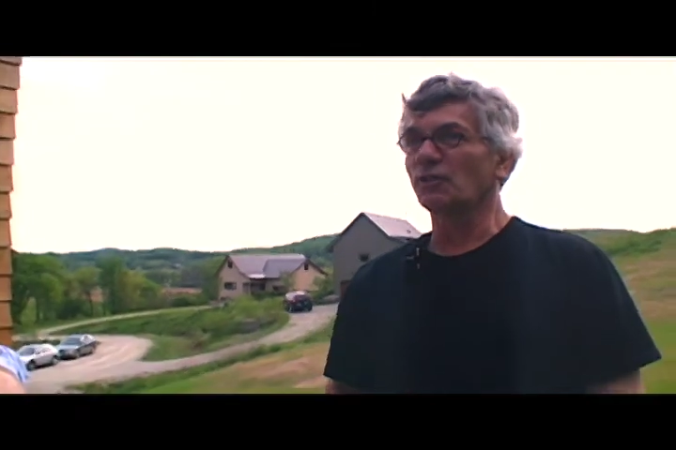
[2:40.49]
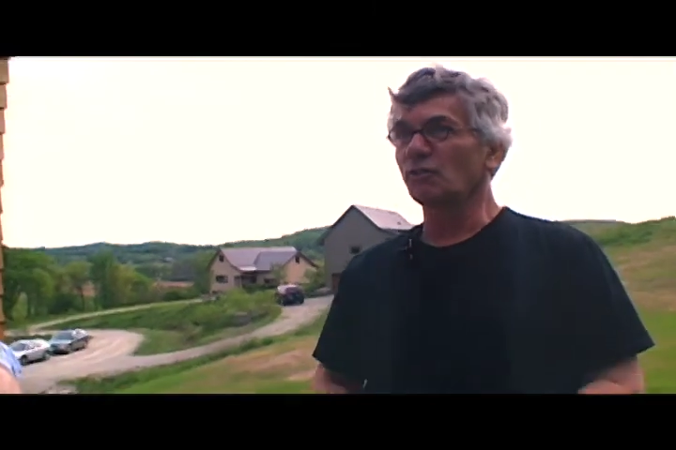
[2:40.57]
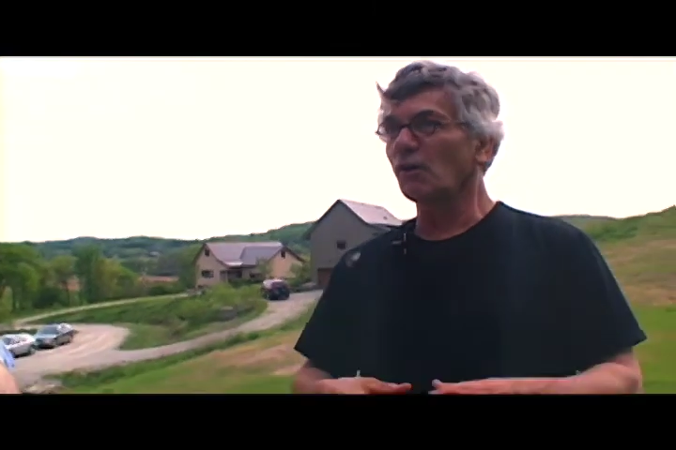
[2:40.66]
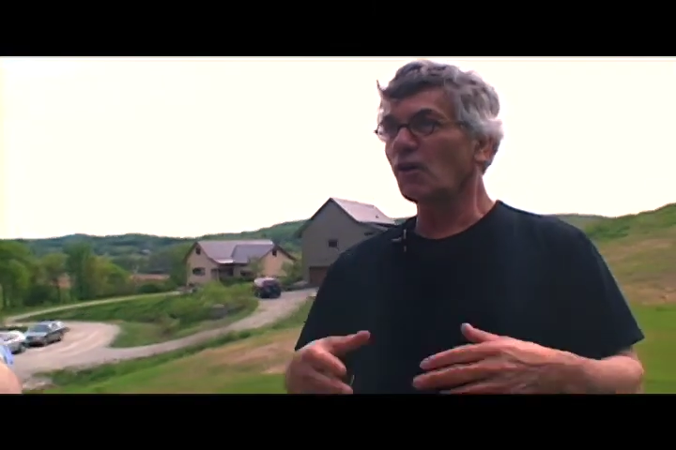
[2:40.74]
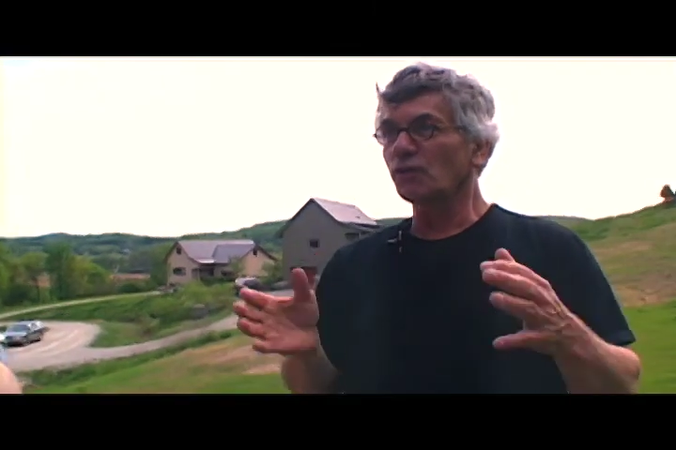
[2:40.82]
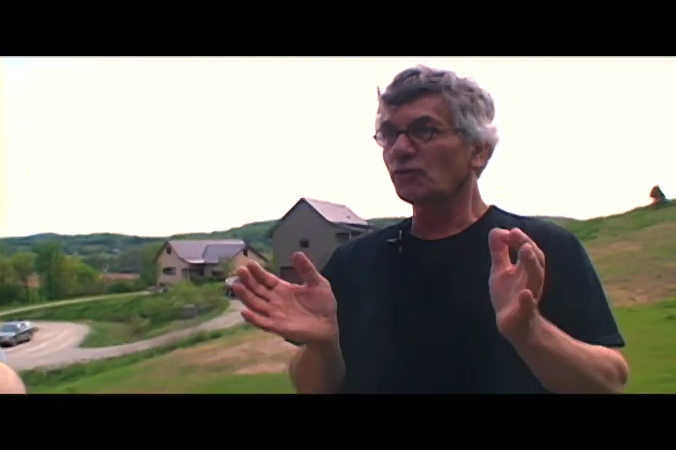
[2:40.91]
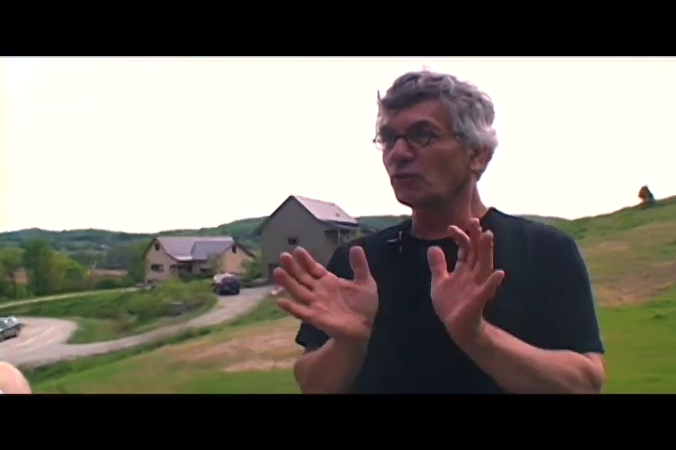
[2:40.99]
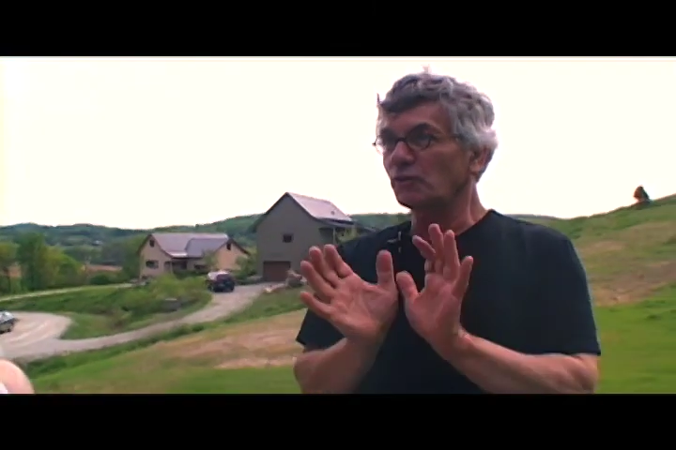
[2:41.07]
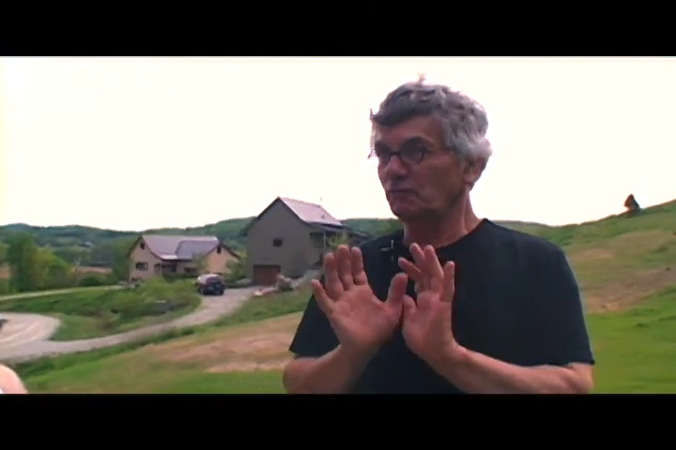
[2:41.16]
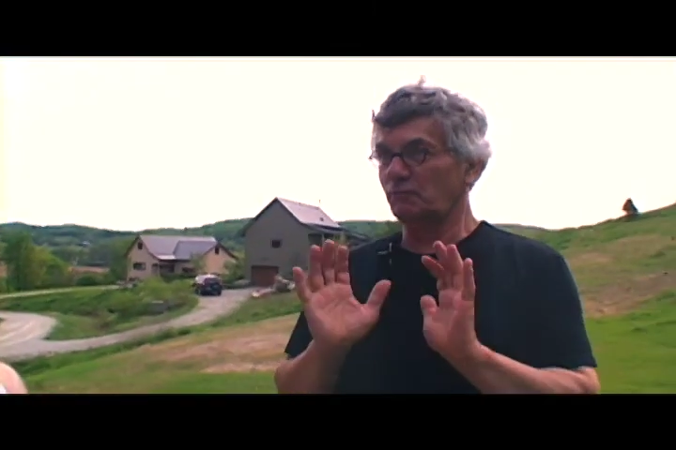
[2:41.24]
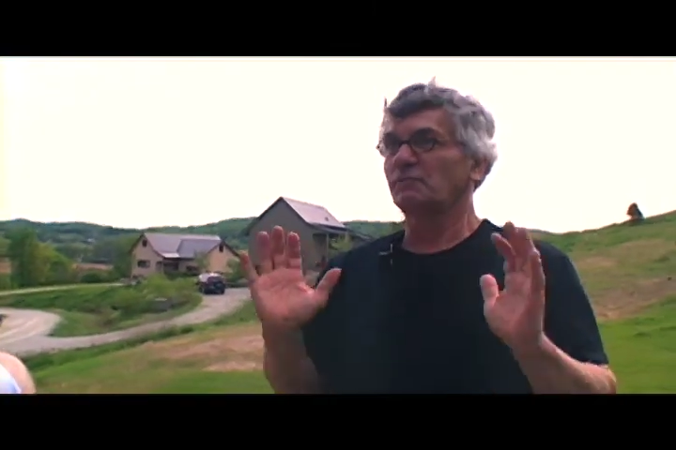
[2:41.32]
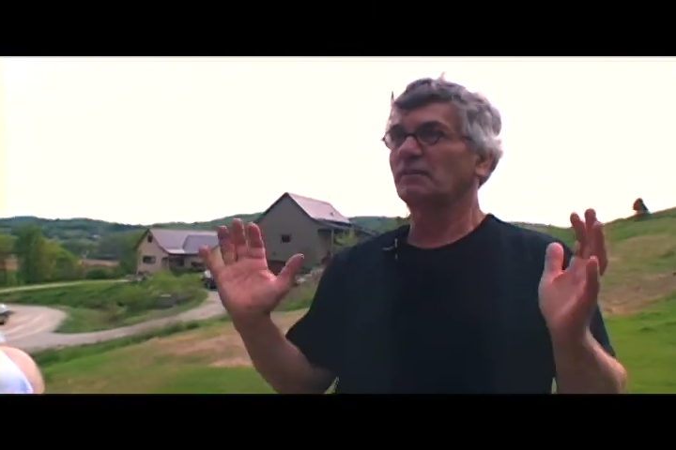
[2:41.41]
they're all sort
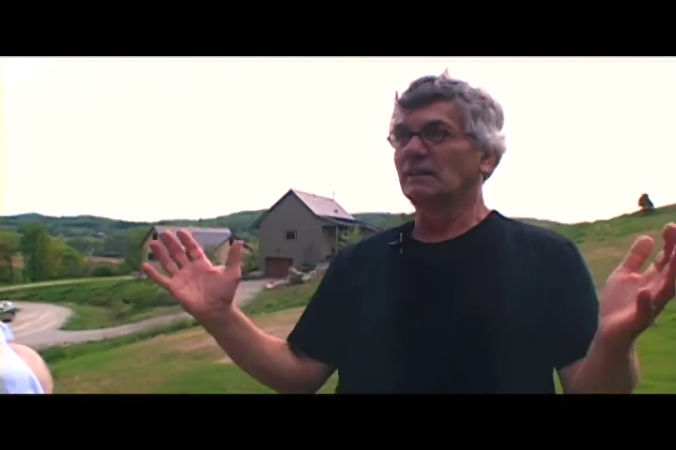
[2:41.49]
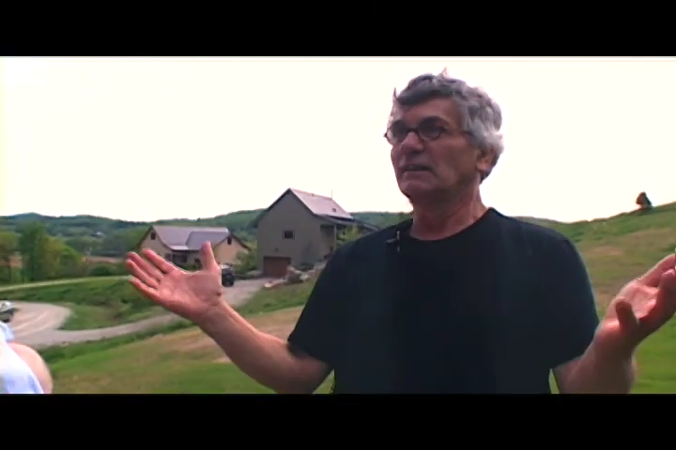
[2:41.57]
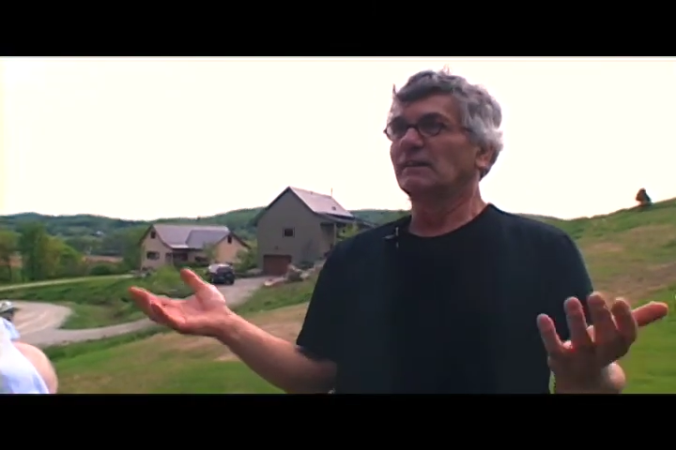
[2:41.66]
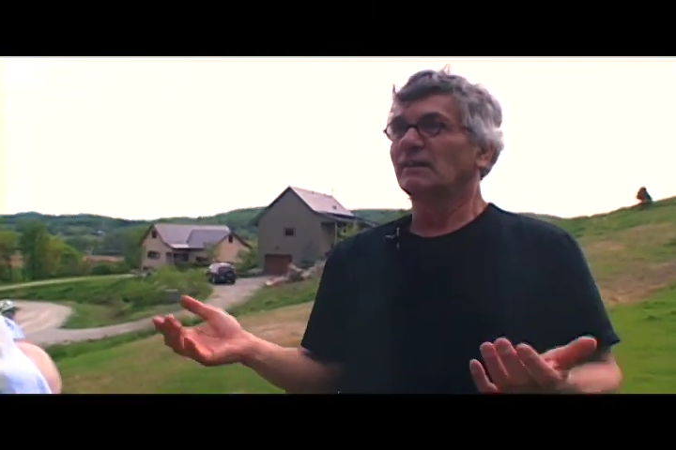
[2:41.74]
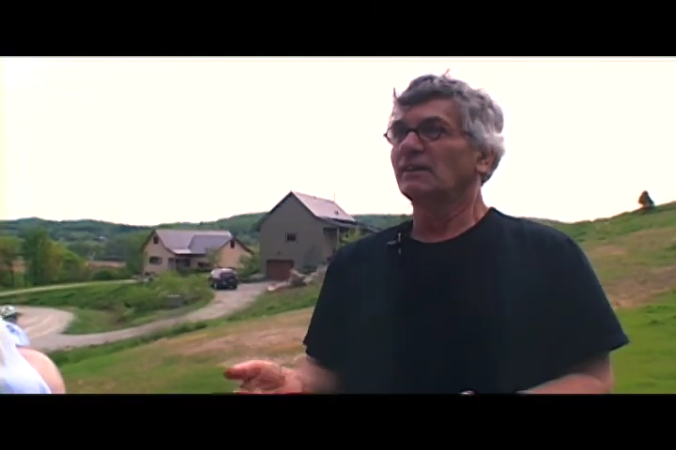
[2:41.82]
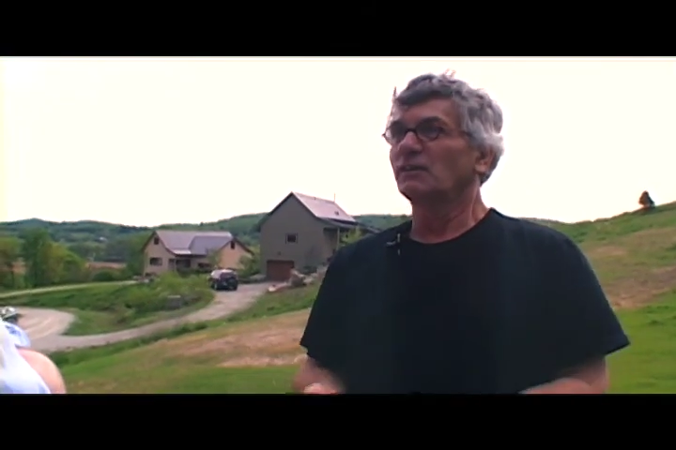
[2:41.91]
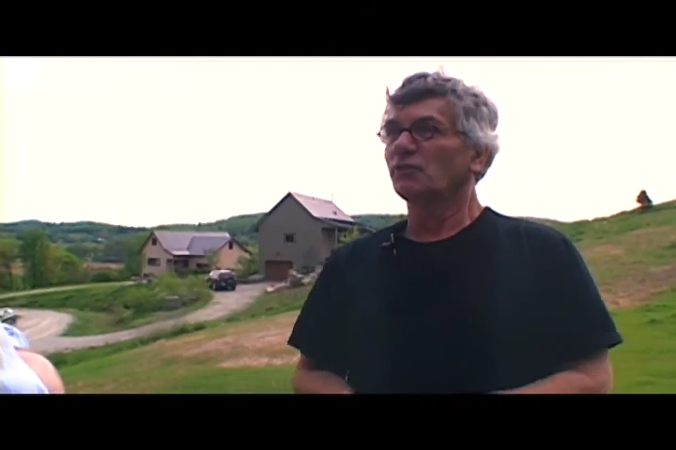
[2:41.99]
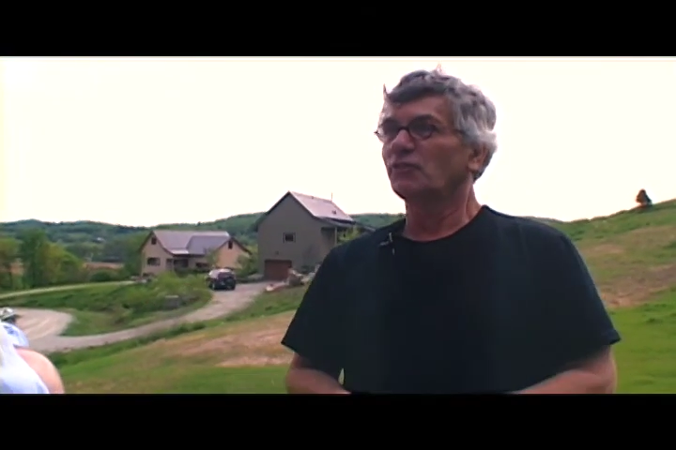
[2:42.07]
of,